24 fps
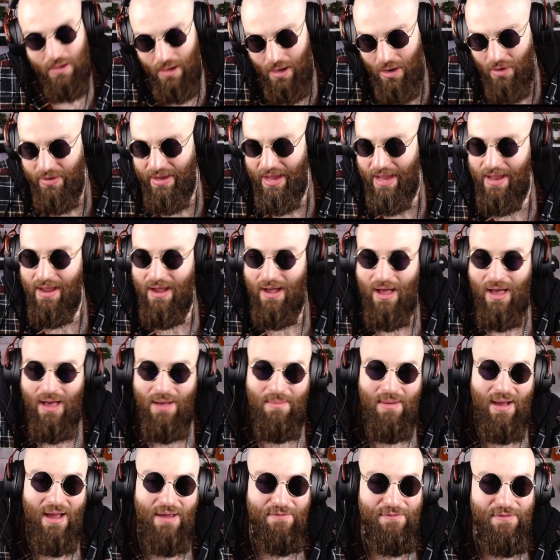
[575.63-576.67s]
Okay,
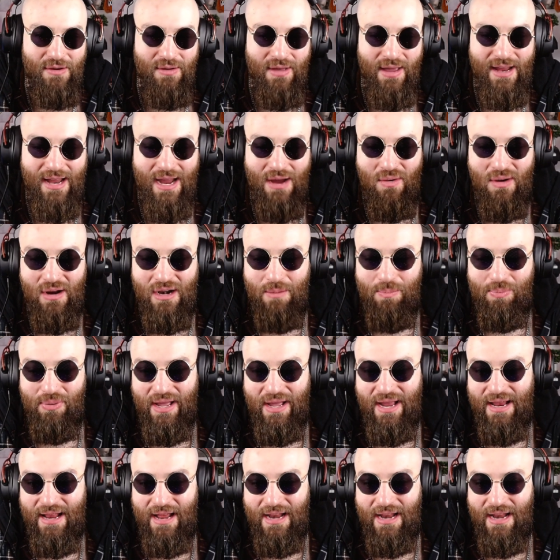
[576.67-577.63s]
I feel like I want to play it